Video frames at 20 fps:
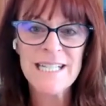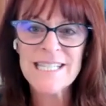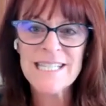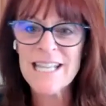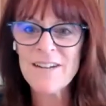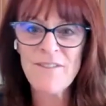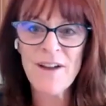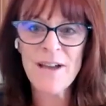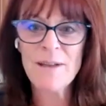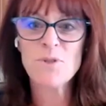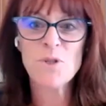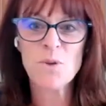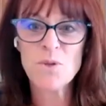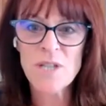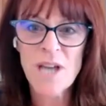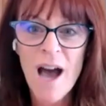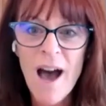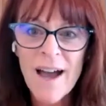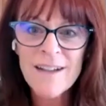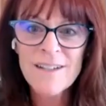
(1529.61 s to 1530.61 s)
Instead of I'm so
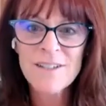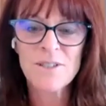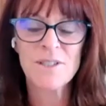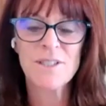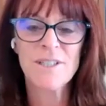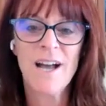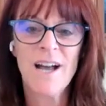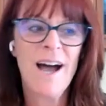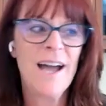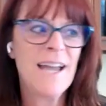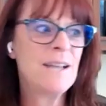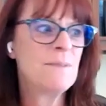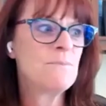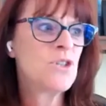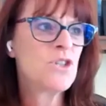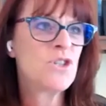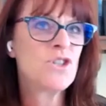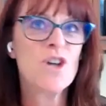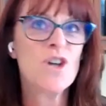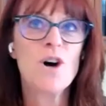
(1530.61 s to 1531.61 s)
tired, I am
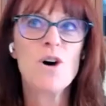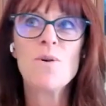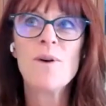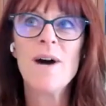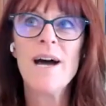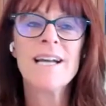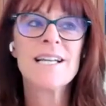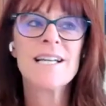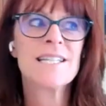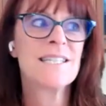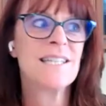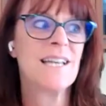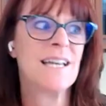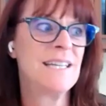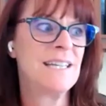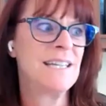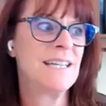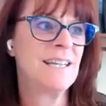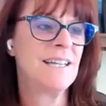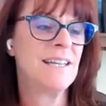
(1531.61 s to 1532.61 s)
so
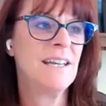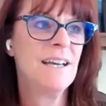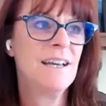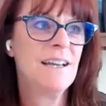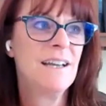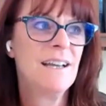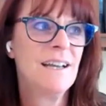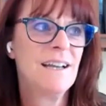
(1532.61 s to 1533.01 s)
excited,